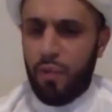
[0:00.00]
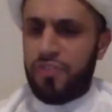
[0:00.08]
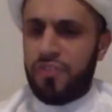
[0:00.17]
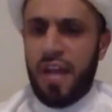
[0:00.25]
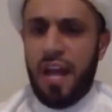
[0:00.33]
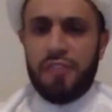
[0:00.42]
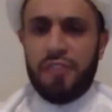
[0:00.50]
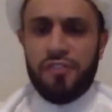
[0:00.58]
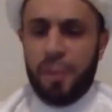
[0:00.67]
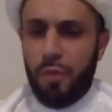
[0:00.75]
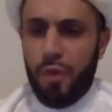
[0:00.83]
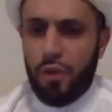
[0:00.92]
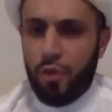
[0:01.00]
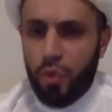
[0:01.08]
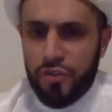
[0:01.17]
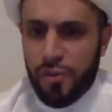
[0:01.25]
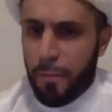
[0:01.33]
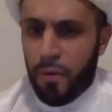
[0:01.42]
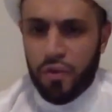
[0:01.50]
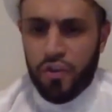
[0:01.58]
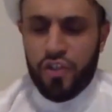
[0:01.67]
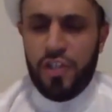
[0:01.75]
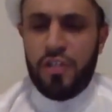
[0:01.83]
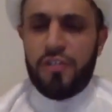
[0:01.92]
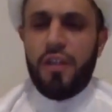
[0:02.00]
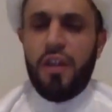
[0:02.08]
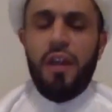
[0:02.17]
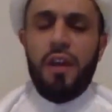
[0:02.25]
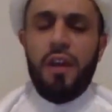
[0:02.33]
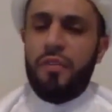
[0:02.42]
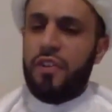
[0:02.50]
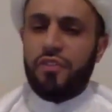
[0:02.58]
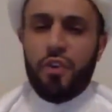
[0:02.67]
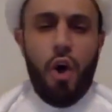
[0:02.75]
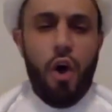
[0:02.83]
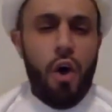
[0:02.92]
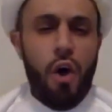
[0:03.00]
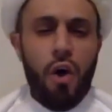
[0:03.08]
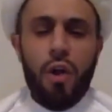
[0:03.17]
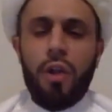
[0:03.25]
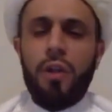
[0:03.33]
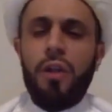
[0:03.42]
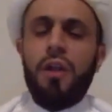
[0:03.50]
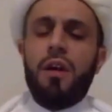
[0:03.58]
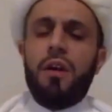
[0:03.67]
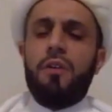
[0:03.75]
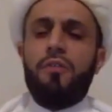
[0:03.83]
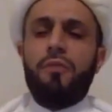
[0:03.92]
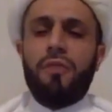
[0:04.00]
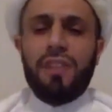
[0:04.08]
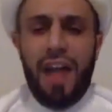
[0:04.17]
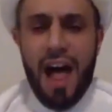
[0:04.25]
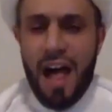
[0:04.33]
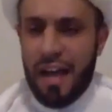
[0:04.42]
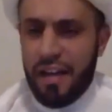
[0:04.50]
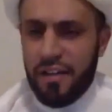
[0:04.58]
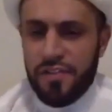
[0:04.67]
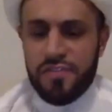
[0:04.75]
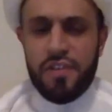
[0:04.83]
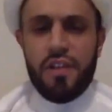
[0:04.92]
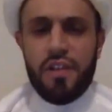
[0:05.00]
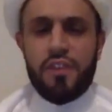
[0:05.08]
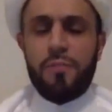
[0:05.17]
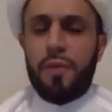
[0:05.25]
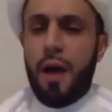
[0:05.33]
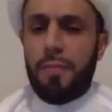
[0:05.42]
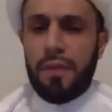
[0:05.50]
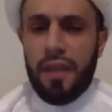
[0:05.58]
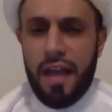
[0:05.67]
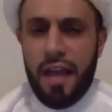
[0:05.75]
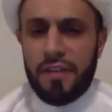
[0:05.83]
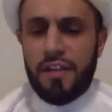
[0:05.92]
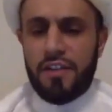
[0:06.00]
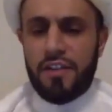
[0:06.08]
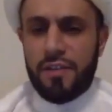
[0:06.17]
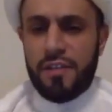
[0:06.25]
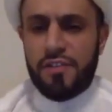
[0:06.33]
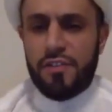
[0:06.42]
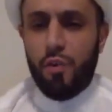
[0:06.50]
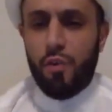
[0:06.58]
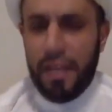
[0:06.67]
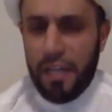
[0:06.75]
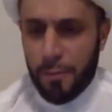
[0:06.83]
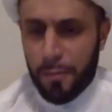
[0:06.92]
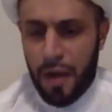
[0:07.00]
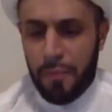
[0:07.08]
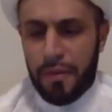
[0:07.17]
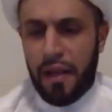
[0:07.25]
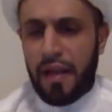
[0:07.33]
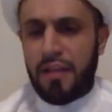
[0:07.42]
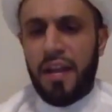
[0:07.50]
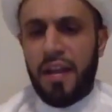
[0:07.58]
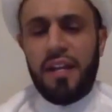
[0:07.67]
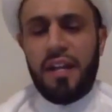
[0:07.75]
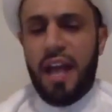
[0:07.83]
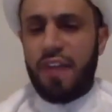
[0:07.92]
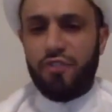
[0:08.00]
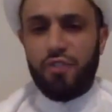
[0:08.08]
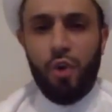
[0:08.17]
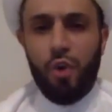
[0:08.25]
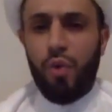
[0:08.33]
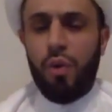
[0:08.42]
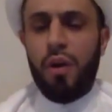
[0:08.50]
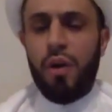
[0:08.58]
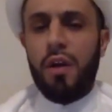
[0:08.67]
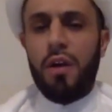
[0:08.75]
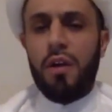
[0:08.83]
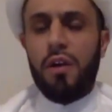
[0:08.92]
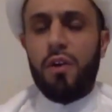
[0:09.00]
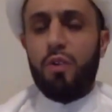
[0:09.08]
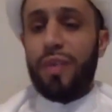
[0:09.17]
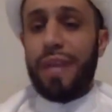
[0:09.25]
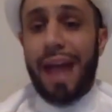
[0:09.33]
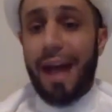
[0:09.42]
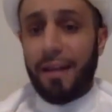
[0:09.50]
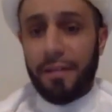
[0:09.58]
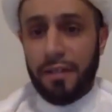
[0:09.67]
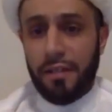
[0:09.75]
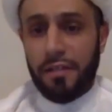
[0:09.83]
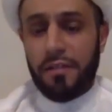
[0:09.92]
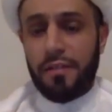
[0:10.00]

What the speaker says: He was not someone who was a merchant. These are all lies. It's propaganda. It's Umayyad propaganda, and it has no reality.